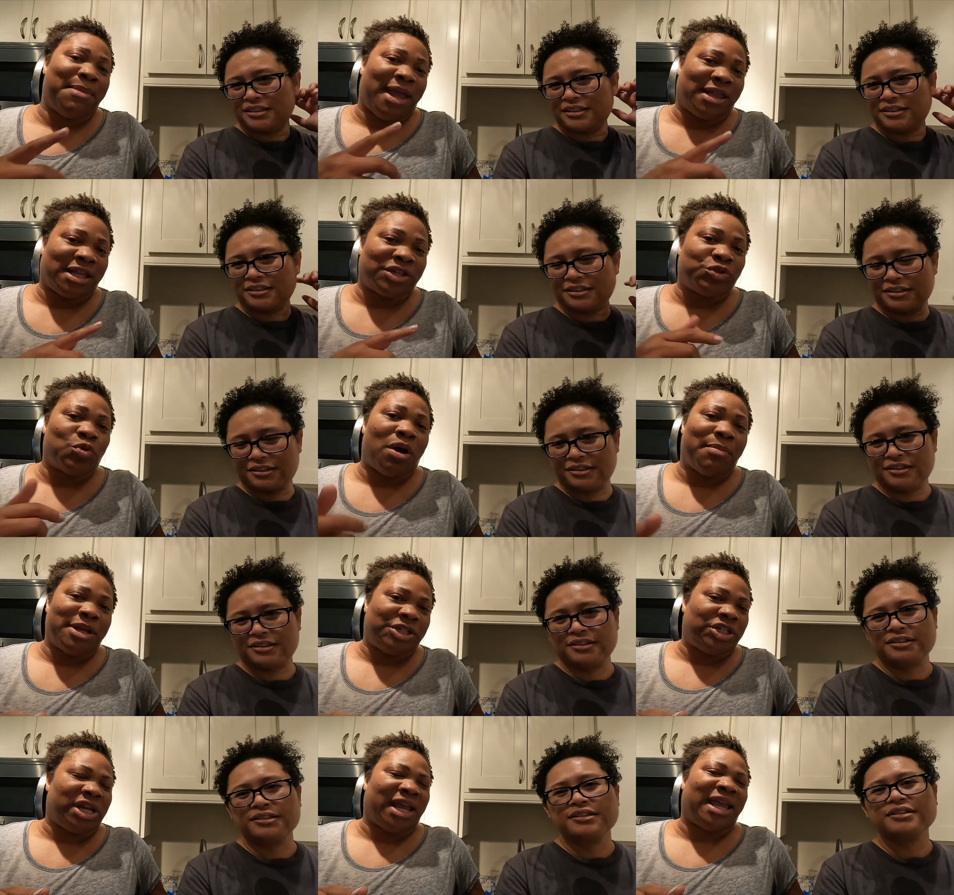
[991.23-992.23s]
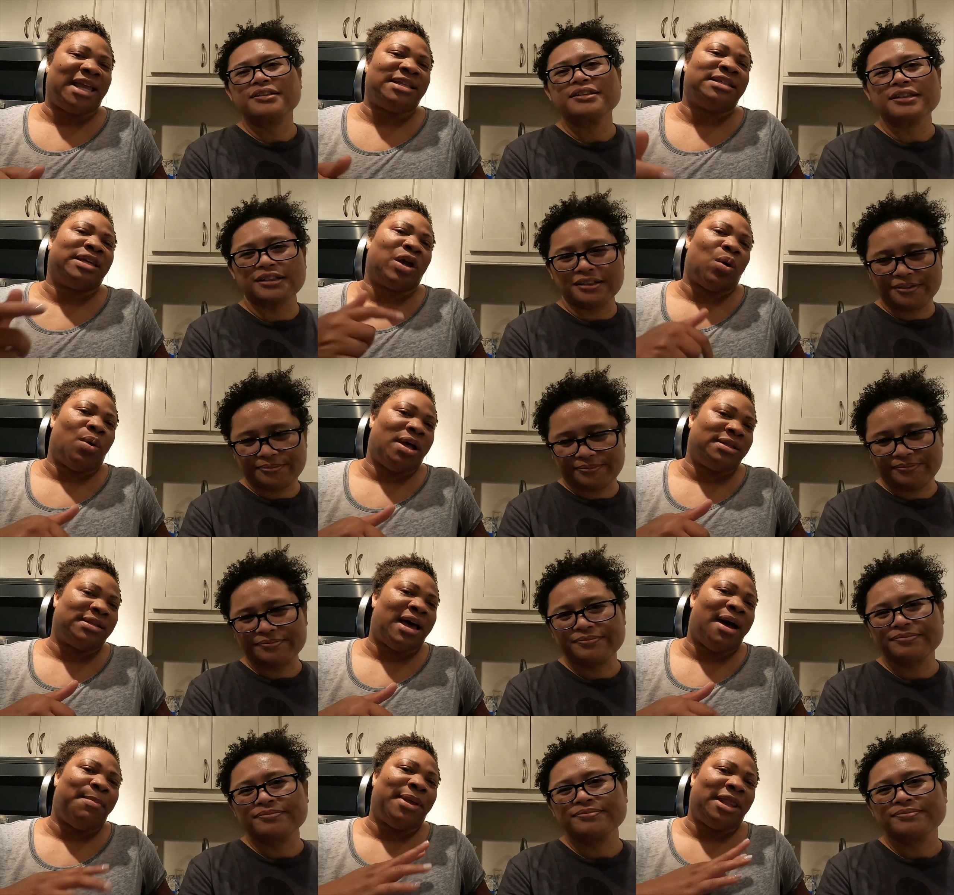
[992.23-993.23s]
Speaker 1: to make the shawarma chicken to go on
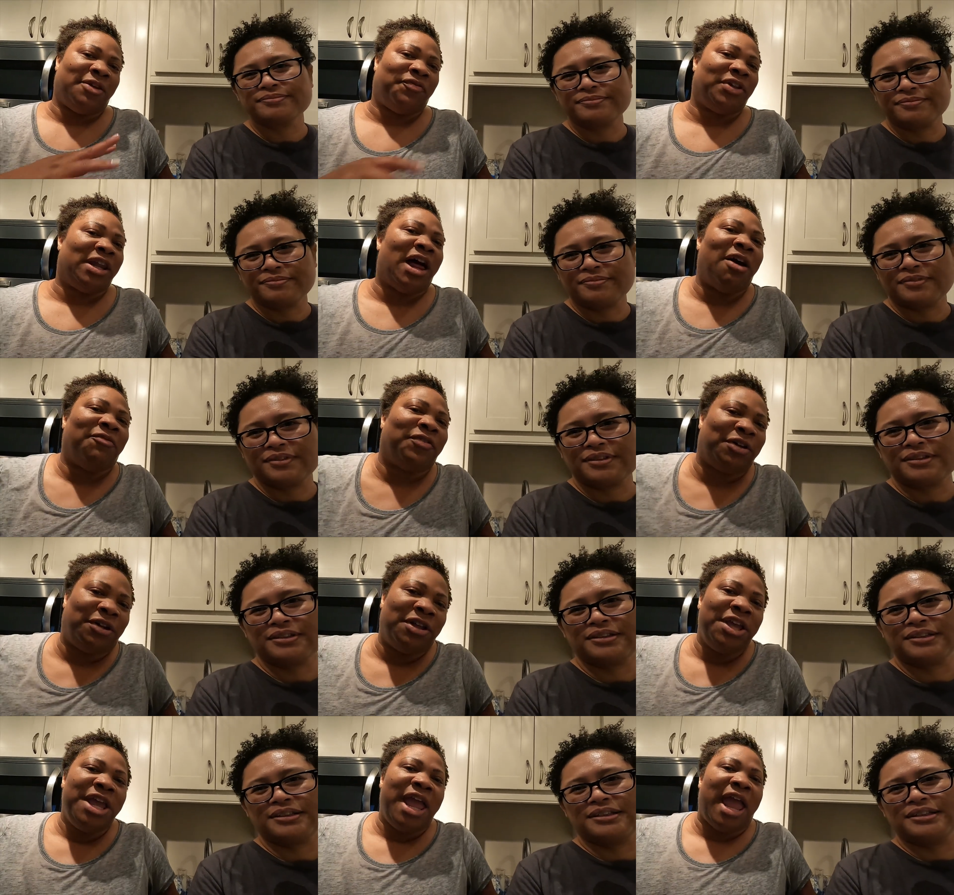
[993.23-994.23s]
top, and the falafel,